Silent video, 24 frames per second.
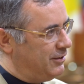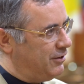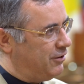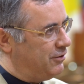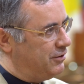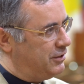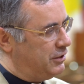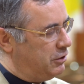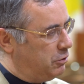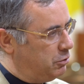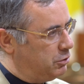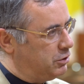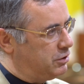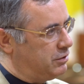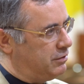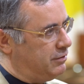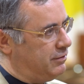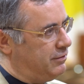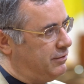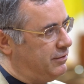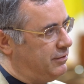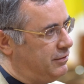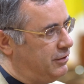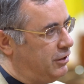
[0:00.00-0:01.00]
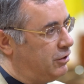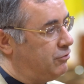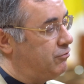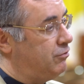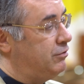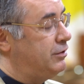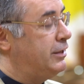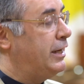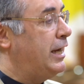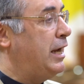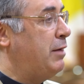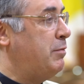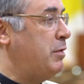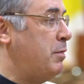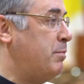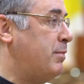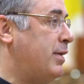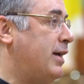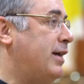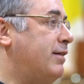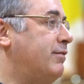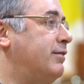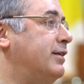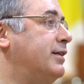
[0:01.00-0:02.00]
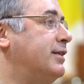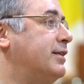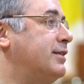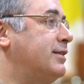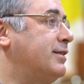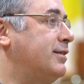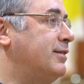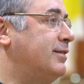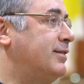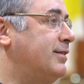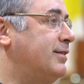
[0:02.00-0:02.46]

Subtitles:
on the altar of Notre Dame in Paris.